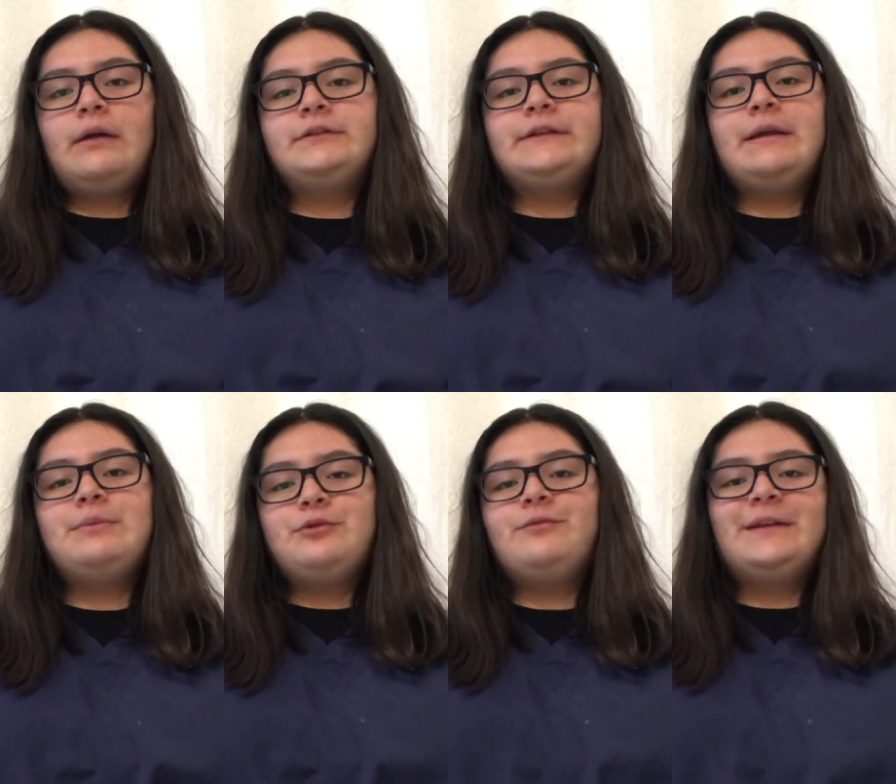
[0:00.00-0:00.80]
I would say,
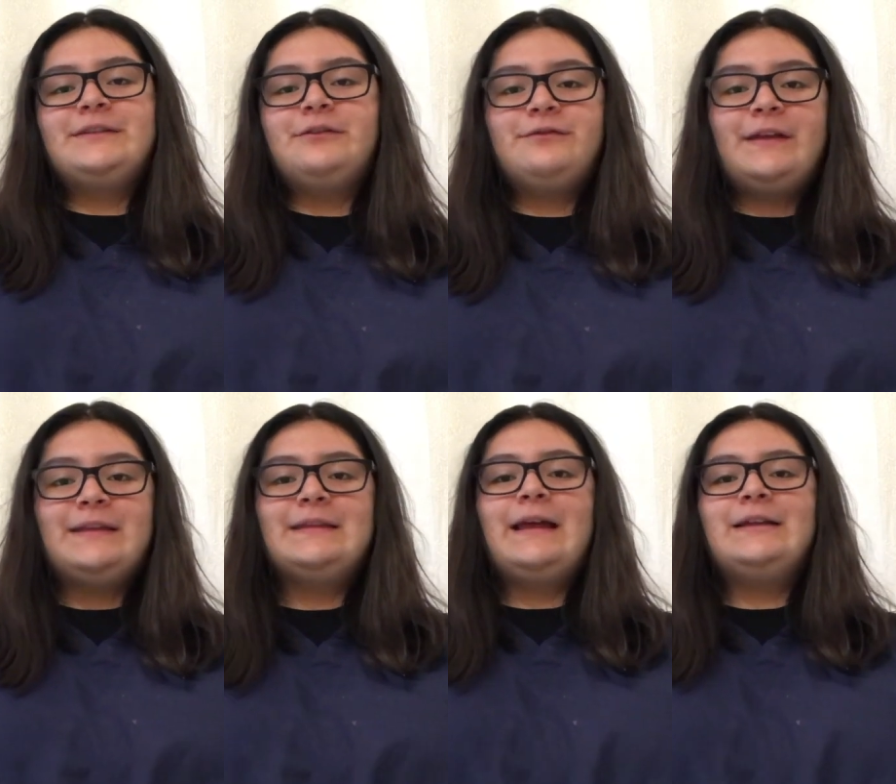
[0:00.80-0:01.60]
improve myself
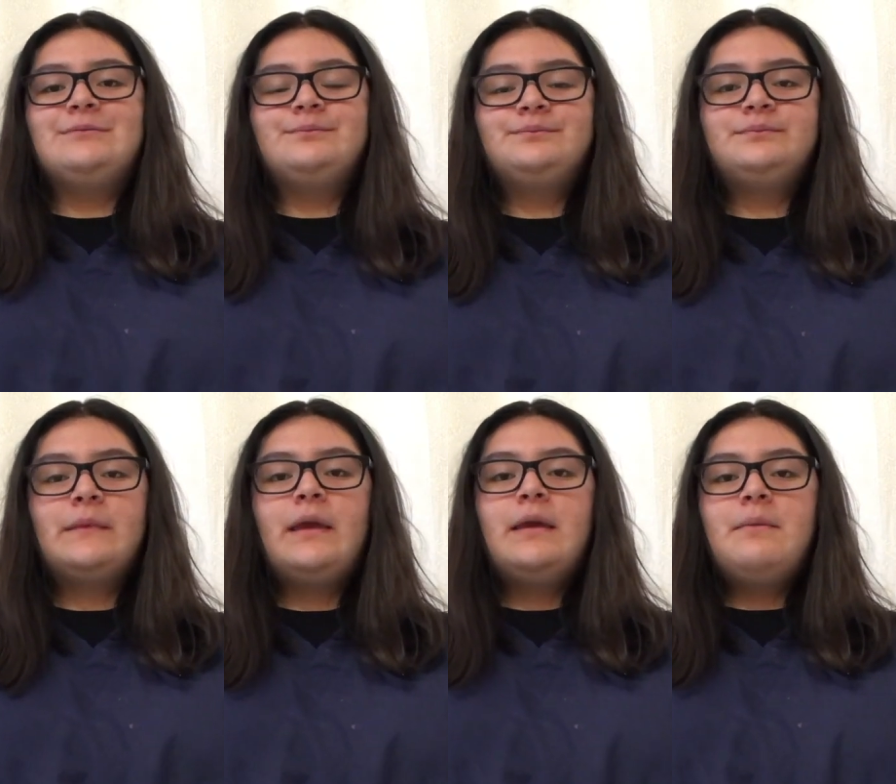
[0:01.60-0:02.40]
in that
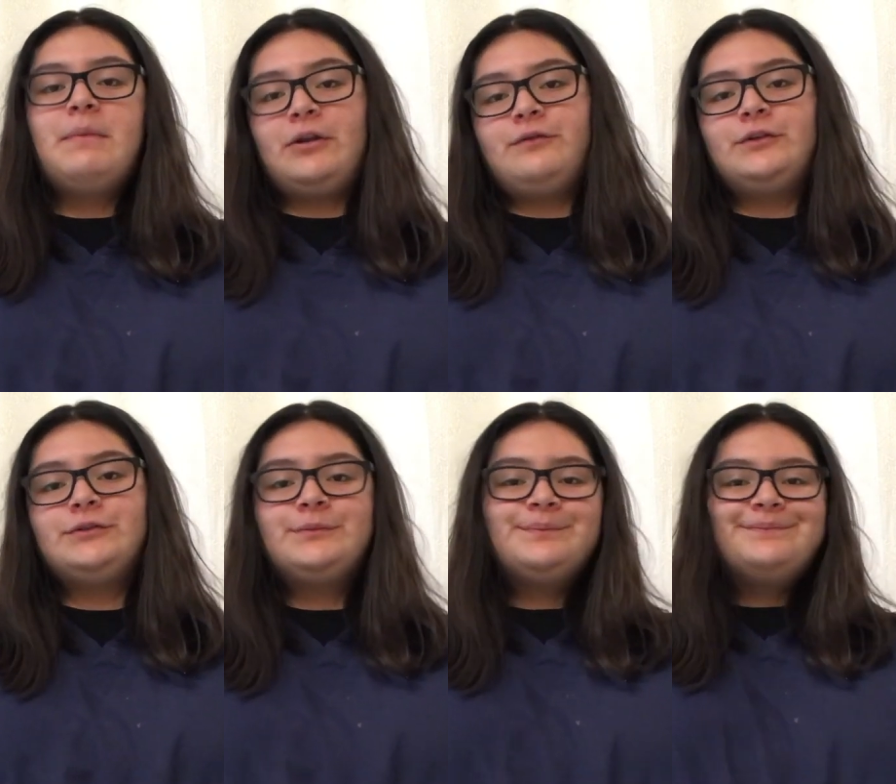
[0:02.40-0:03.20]
medical
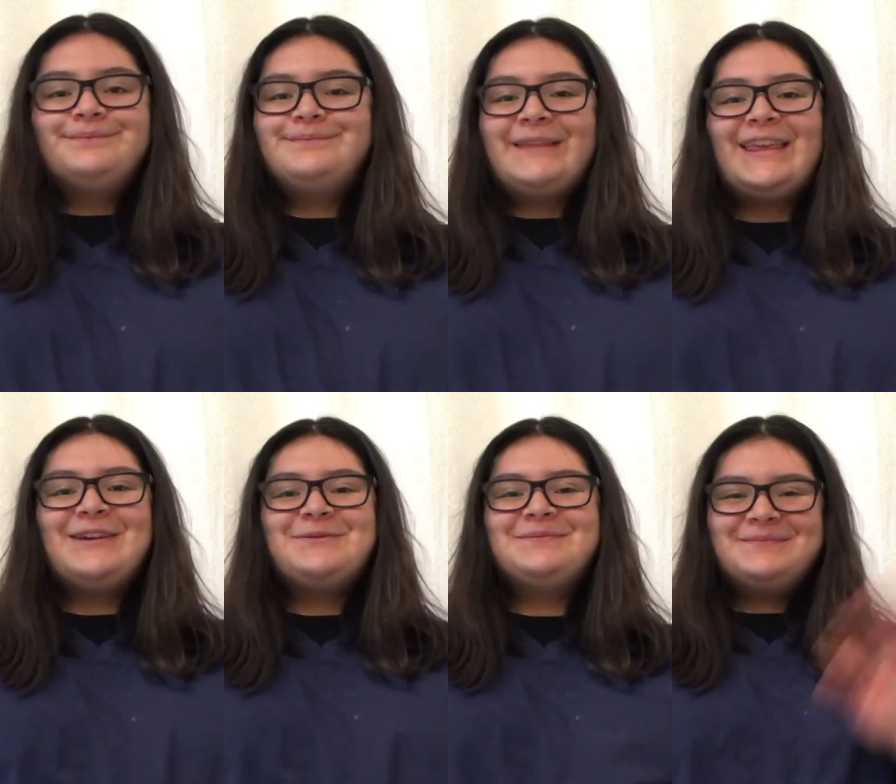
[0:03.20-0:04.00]
field. Thank
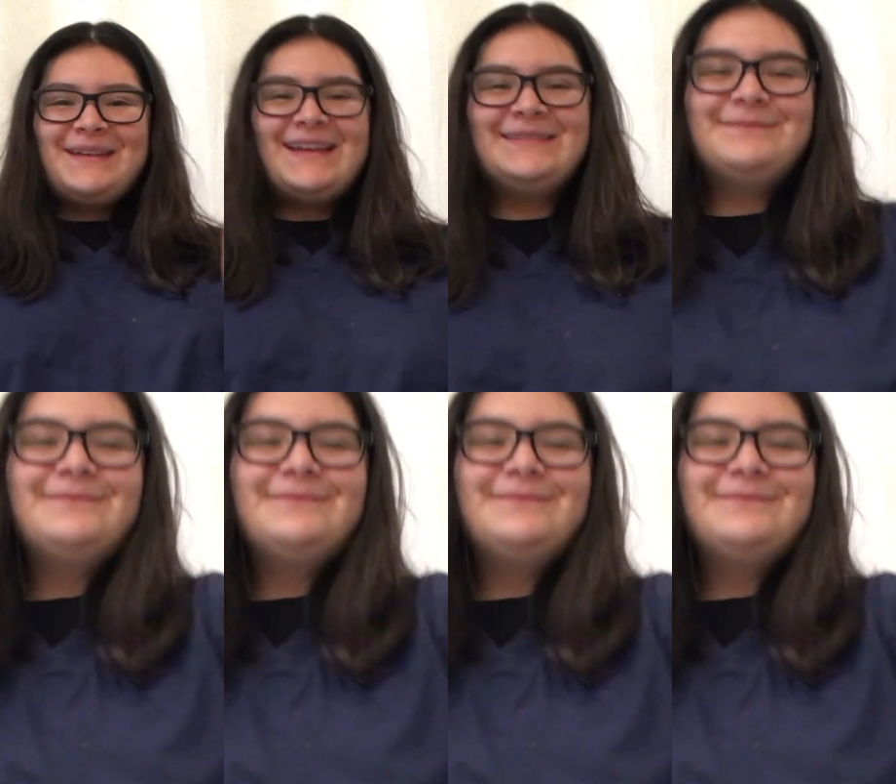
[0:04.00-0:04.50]
you. Bye.